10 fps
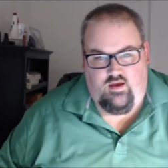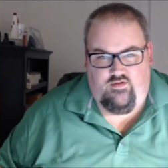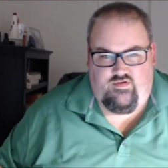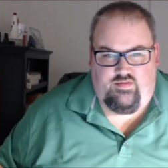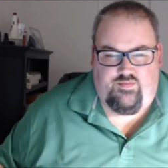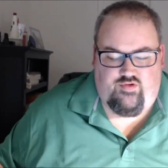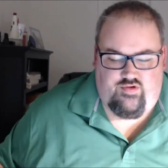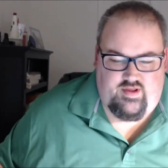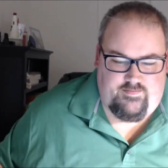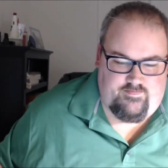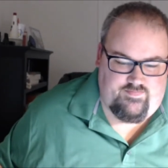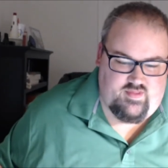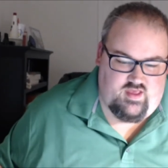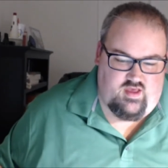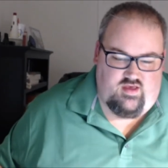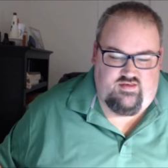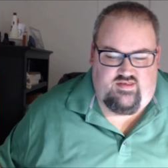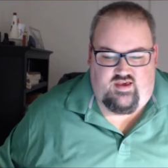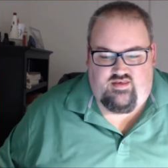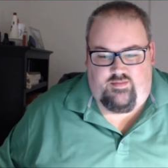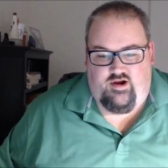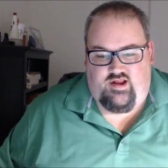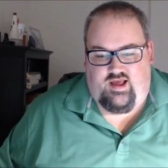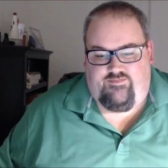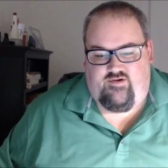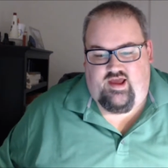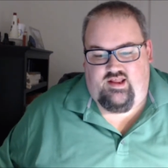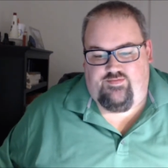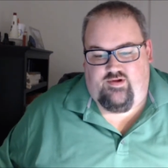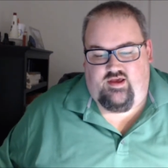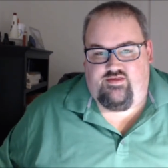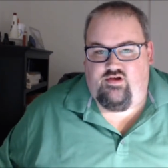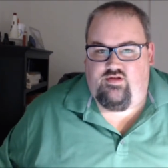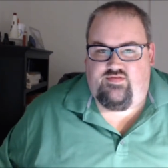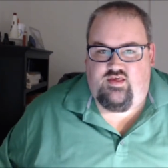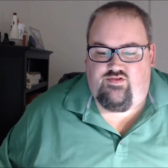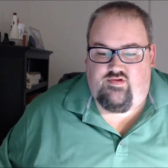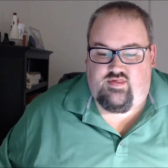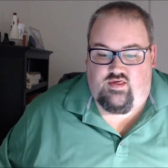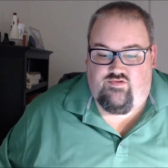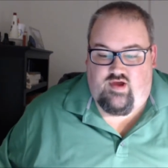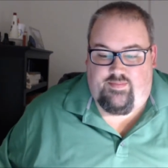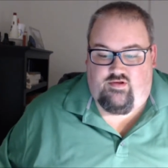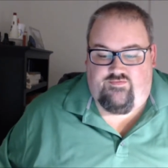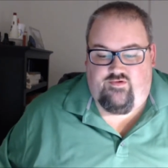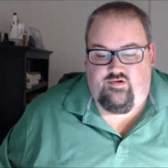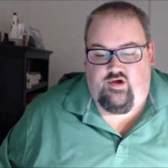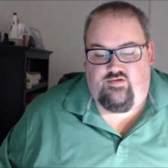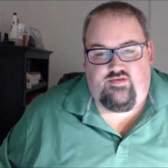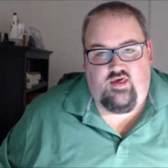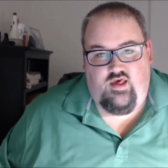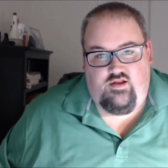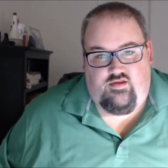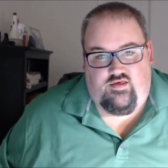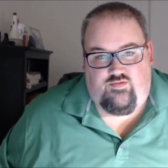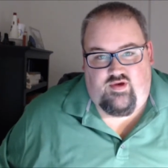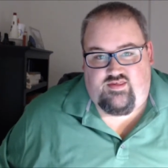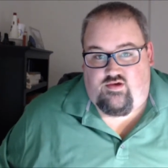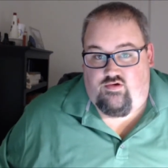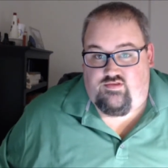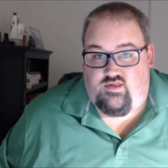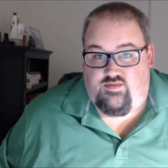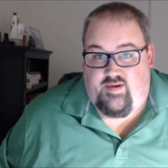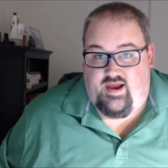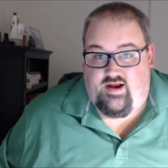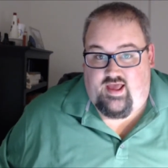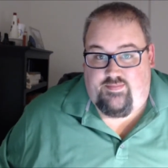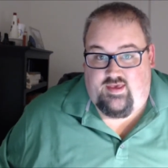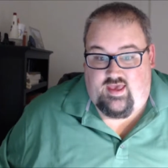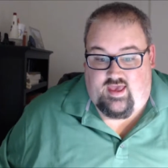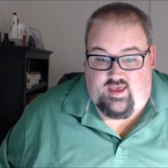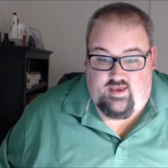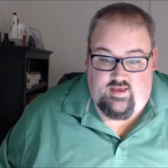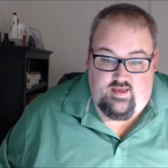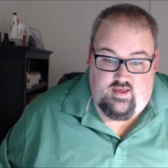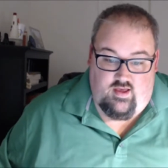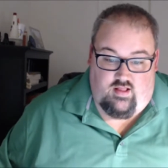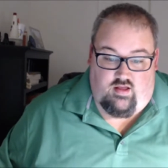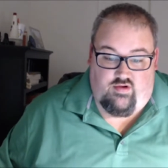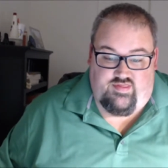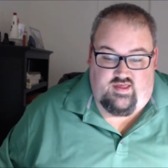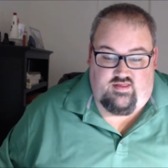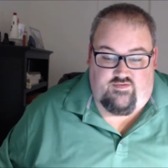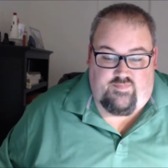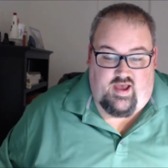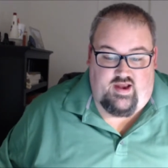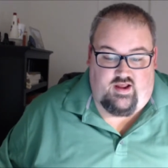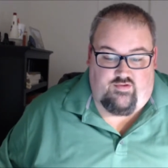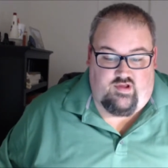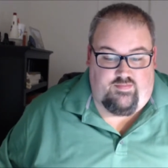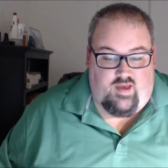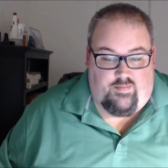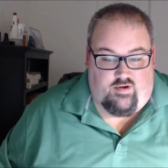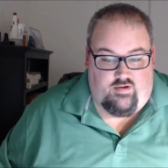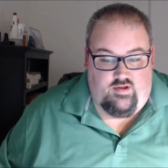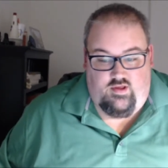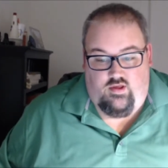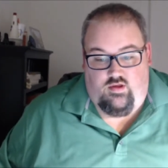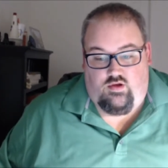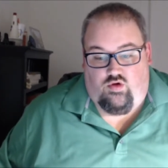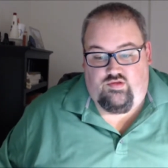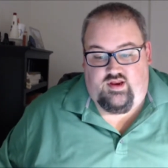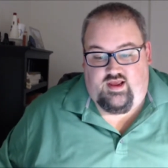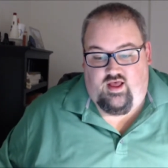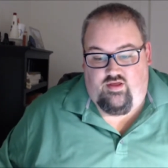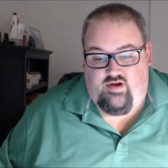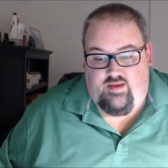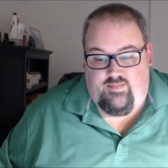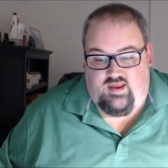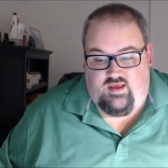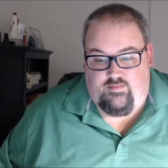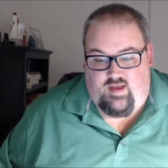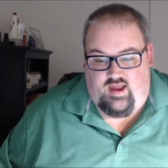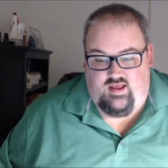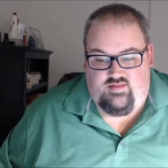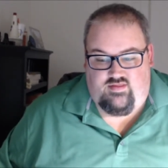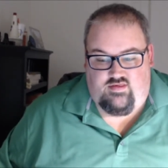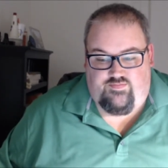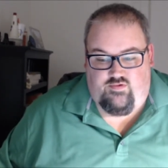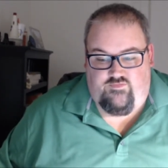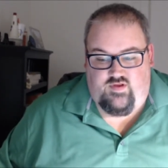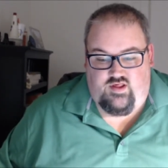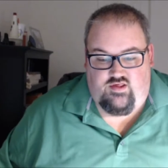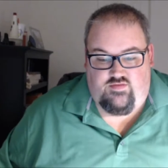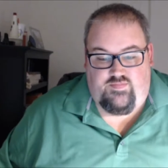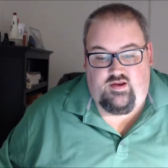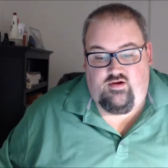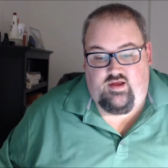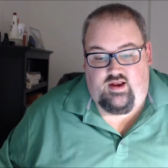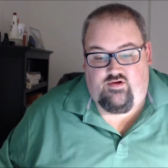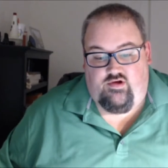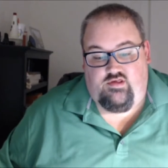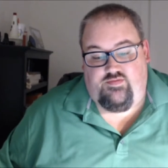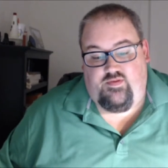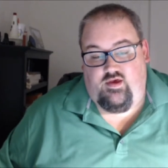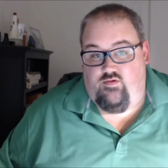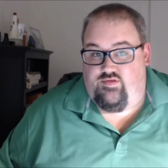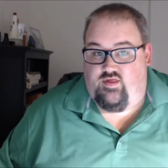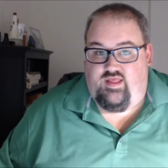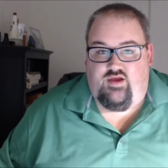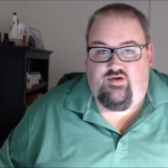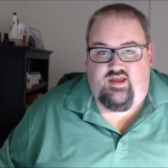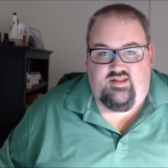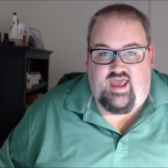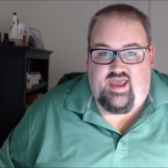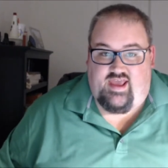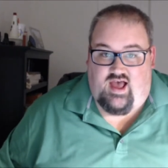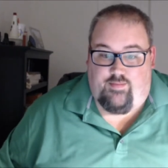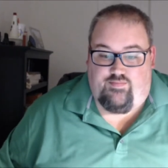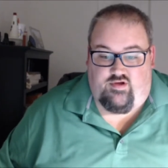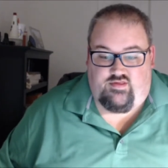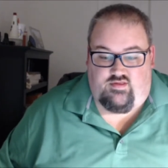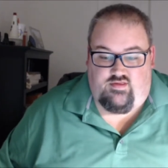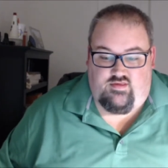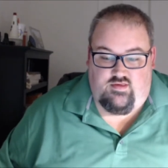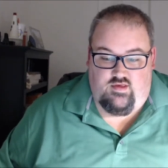From the brewery, 6 American hop varieties bring assertive citrus and tropical fruit notes to this West Coast-inspired IPA, along with hints of pine and green pepper. Golden in color and medium-bodied, this brew finishes bitter and crisp with a lingering dank hop presence.